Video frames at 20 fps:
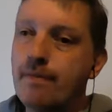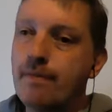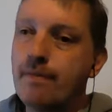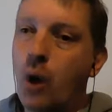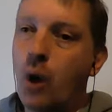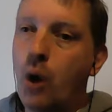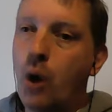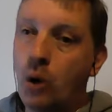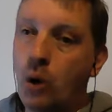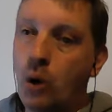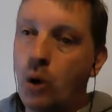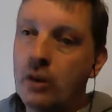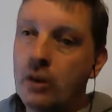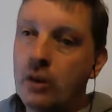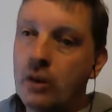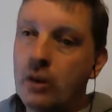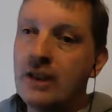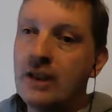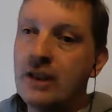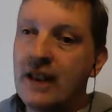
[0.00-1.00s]
All
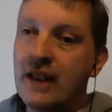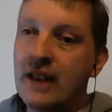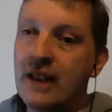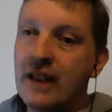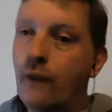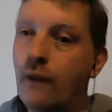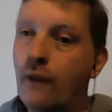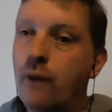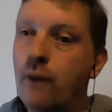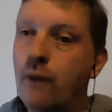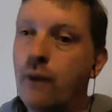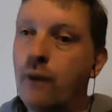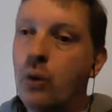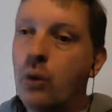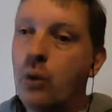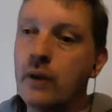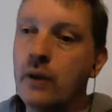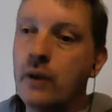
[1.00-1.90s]
6 foot born.